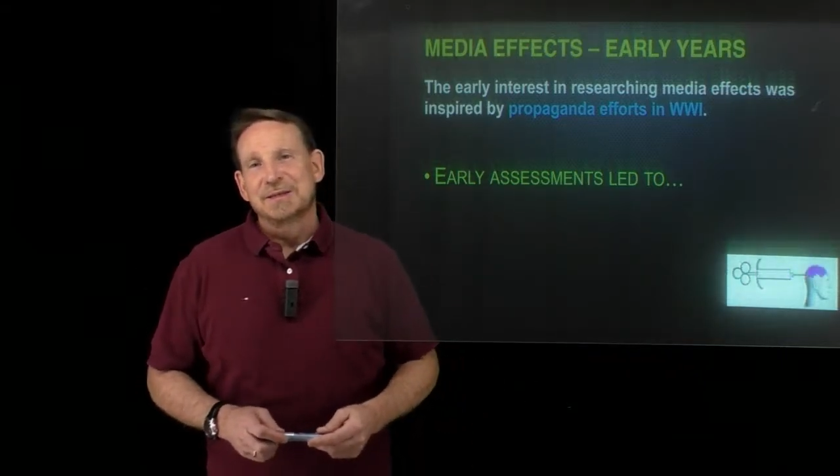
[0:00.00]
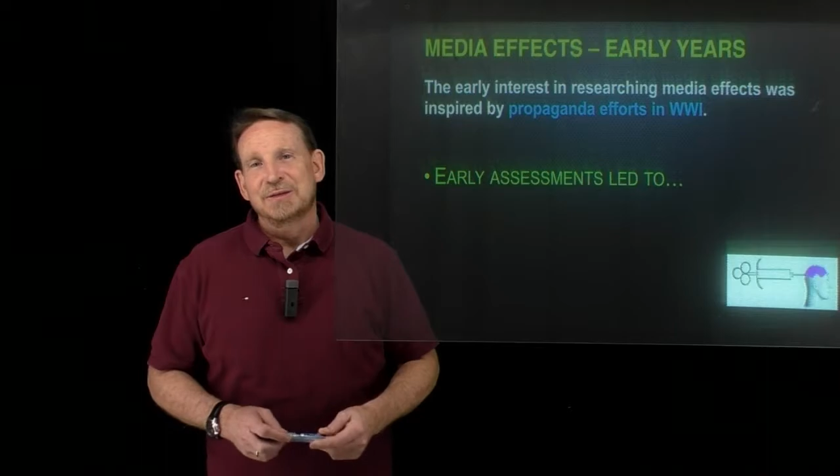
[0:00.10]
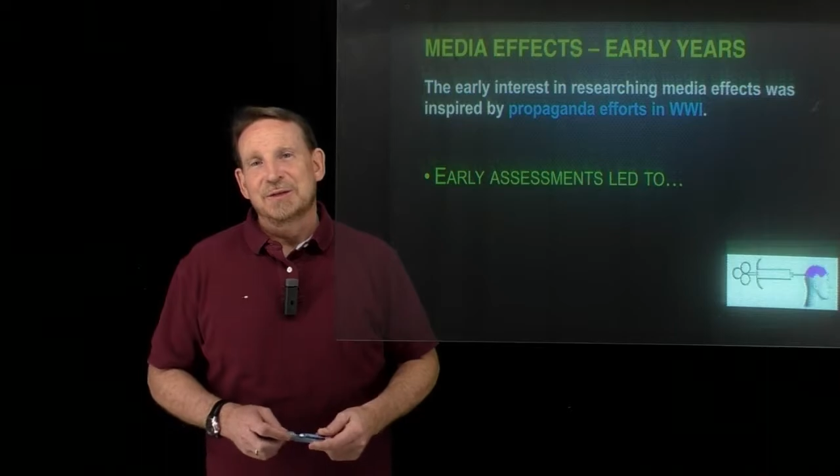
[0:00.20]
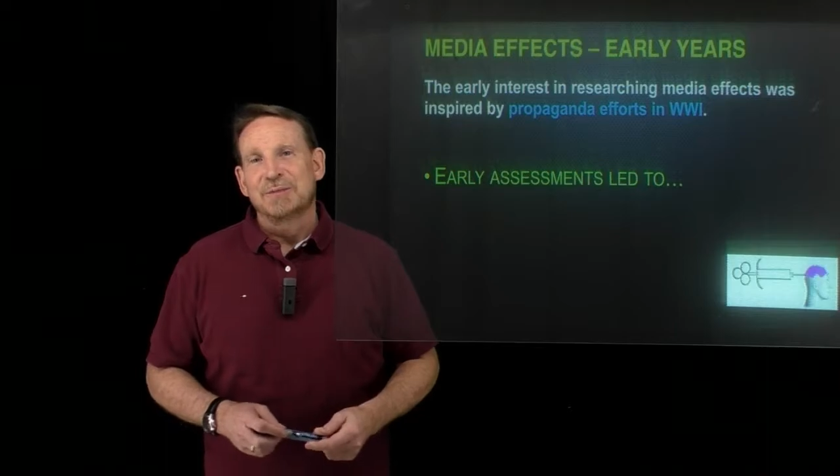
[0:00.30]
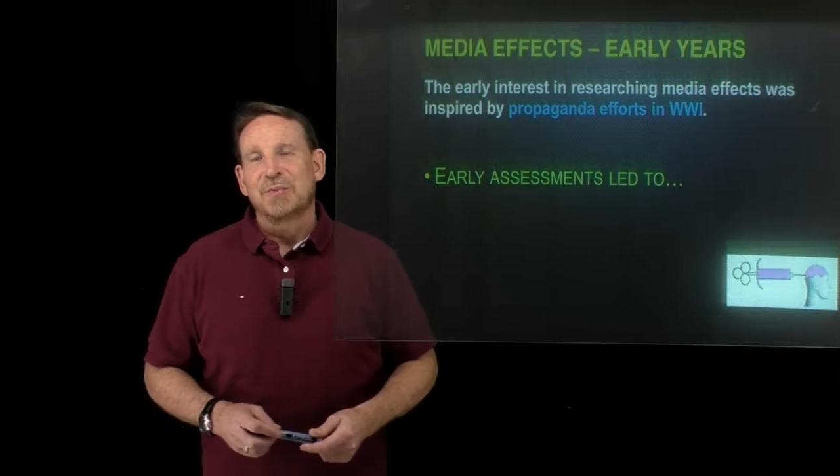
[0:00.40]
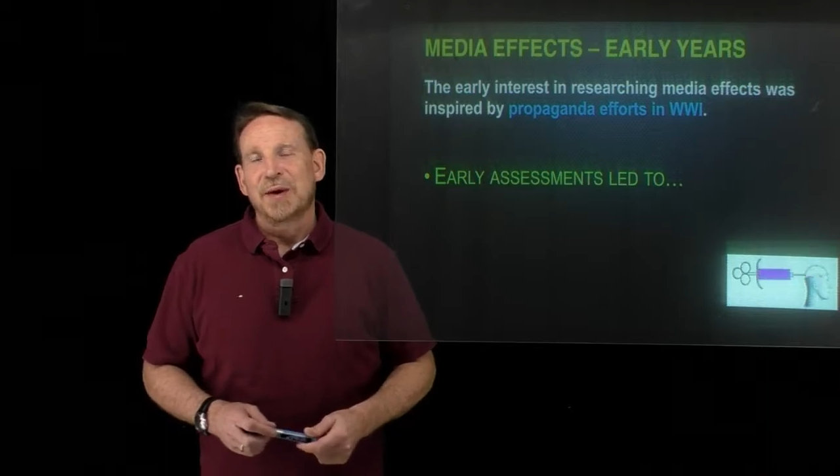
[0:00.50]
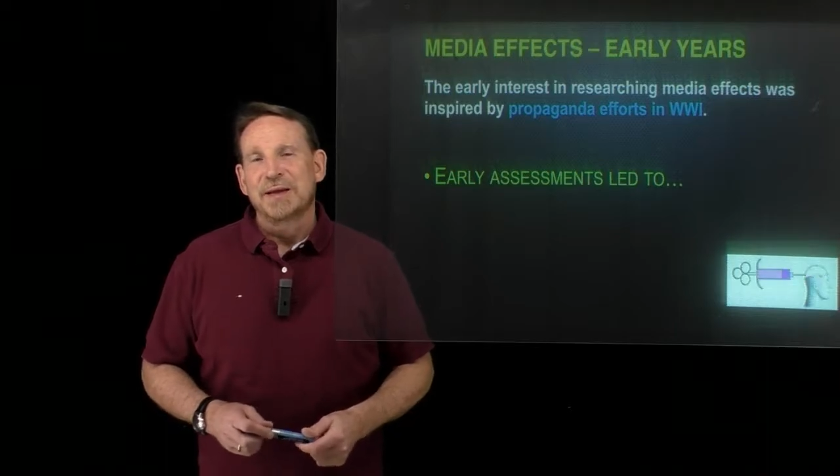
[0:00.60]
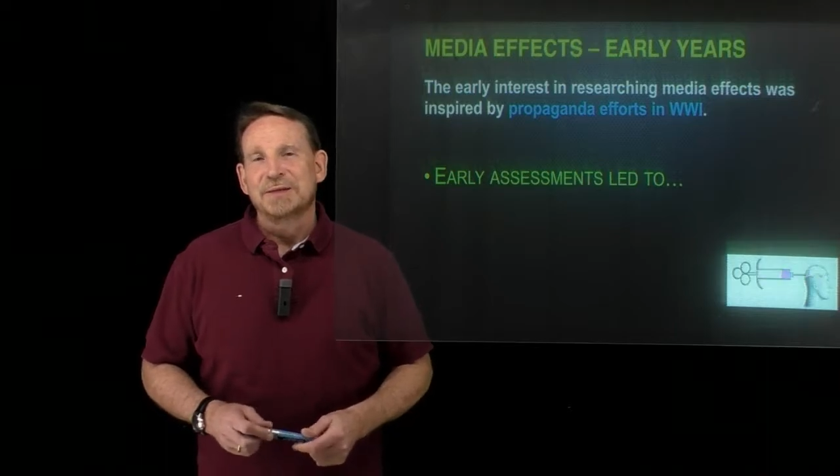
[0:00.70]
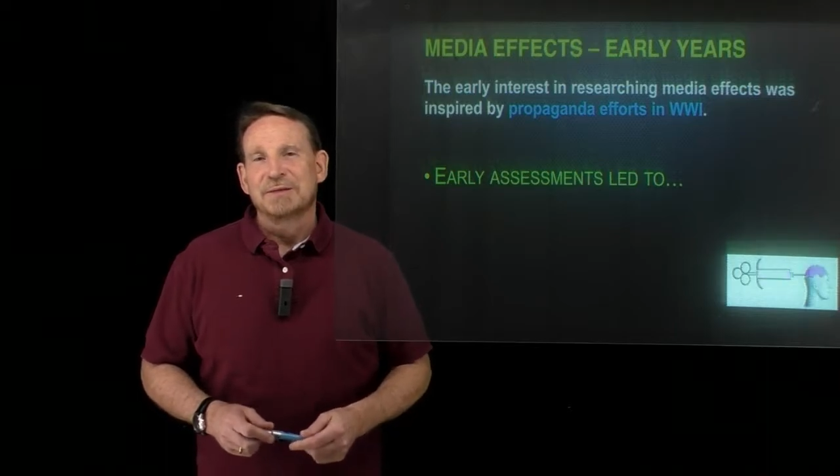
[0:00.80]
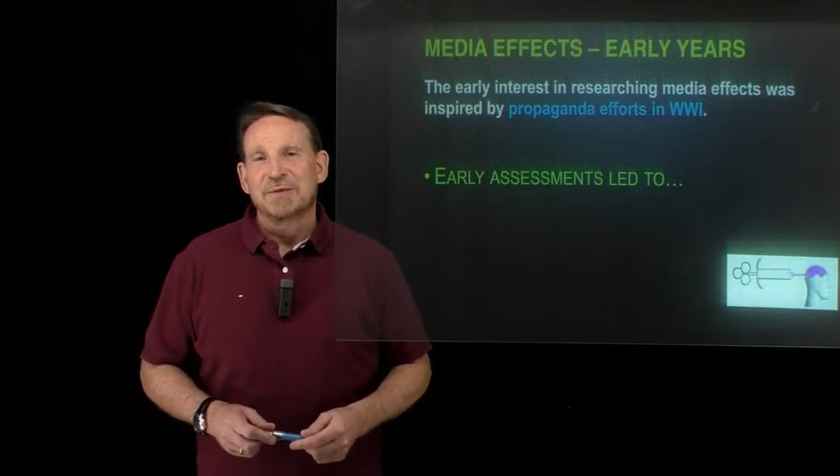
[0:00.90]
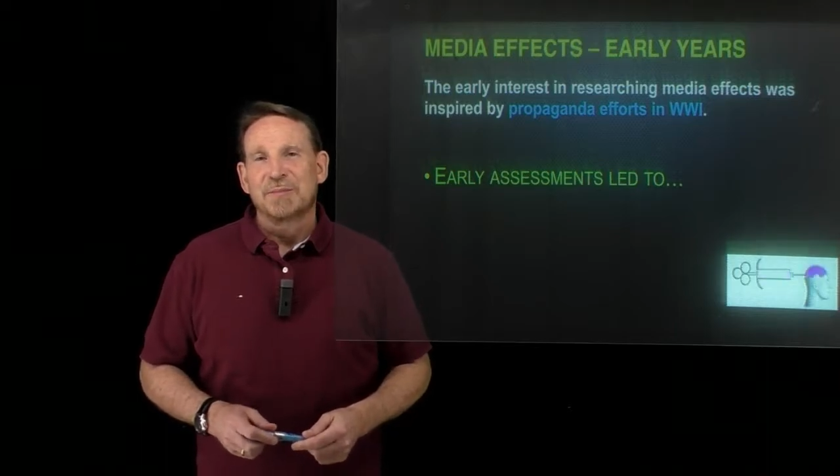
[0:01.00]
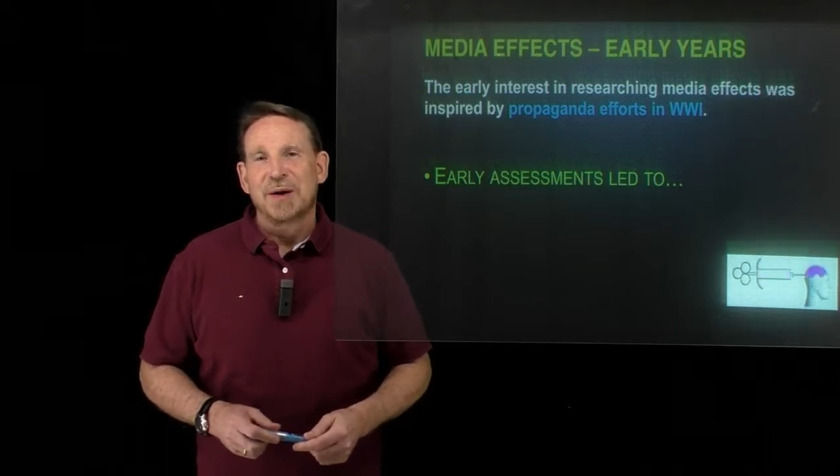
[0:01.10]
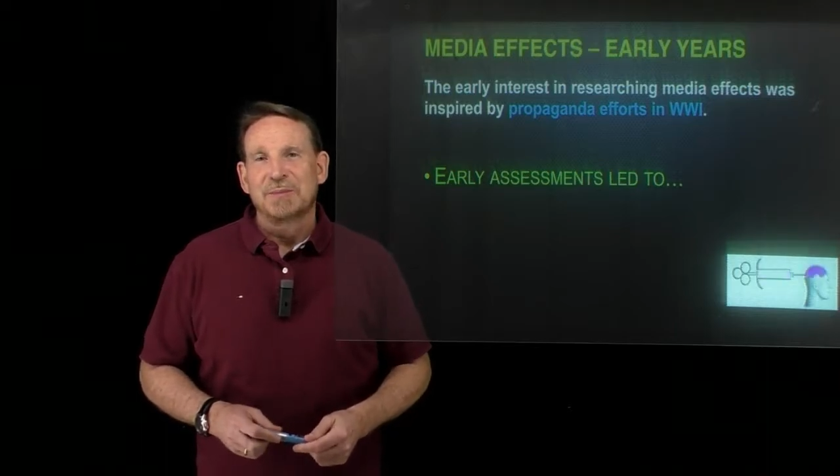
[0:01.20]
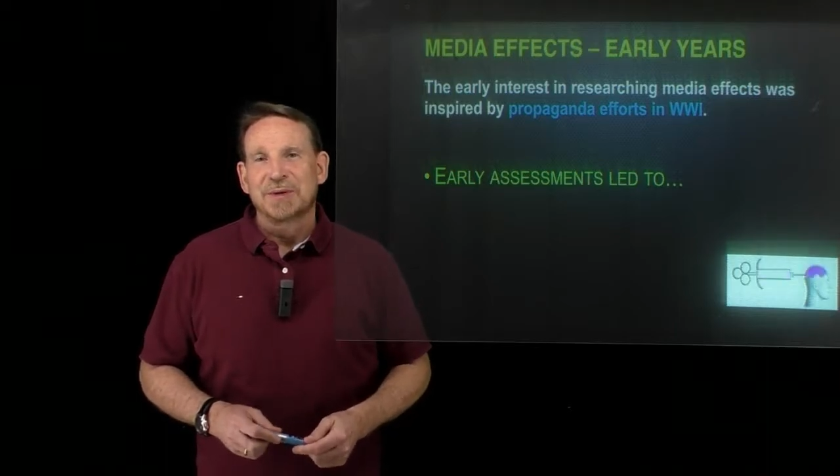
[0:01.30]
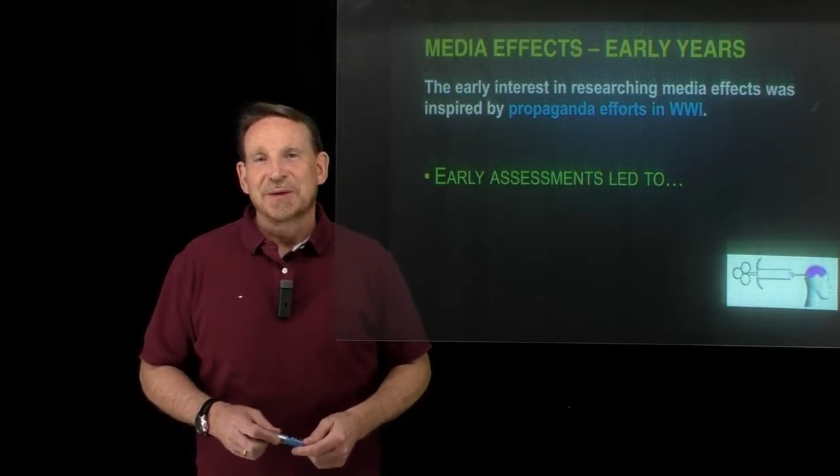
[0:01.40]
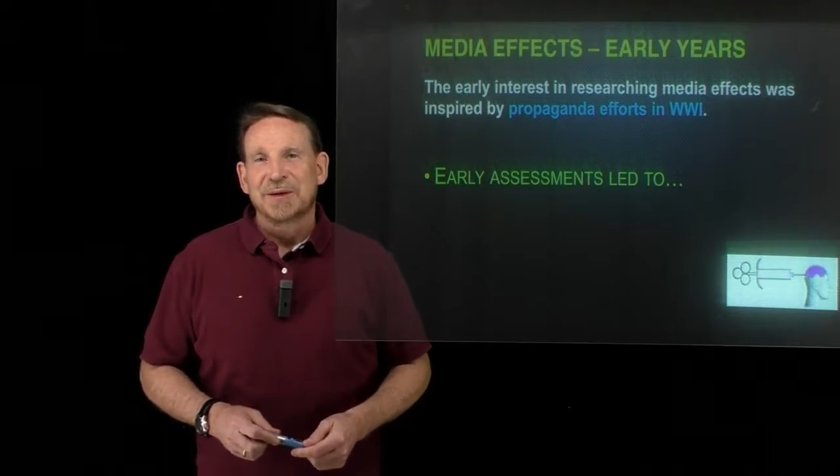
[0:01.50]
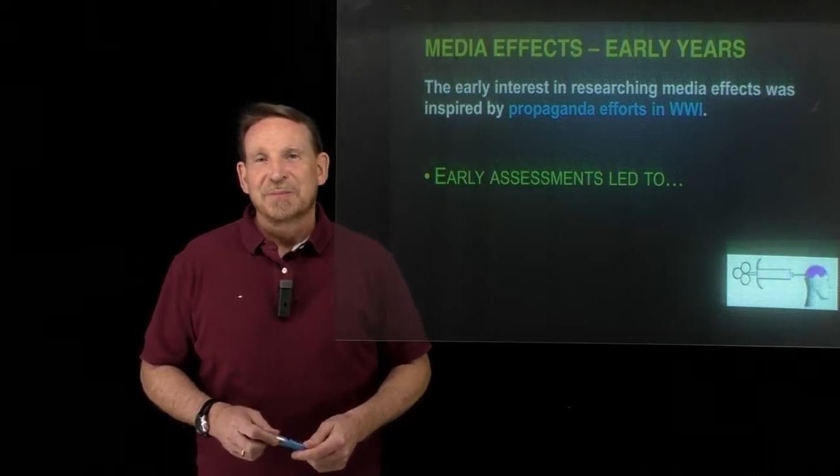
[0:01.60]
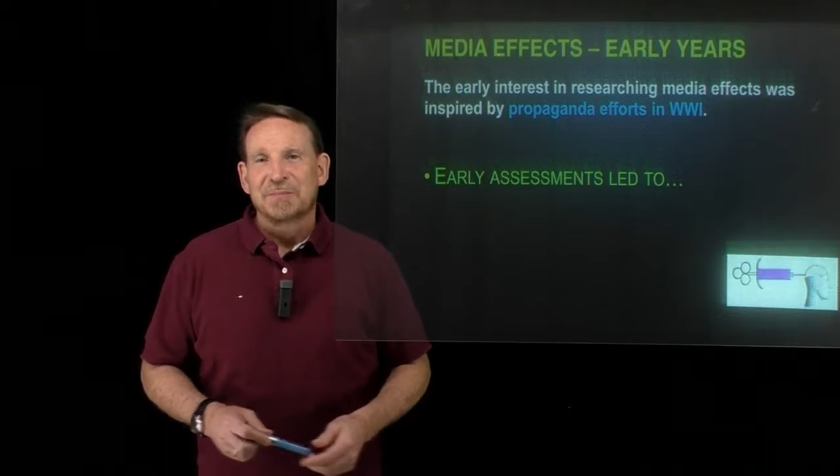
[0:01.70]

into the brains of the public,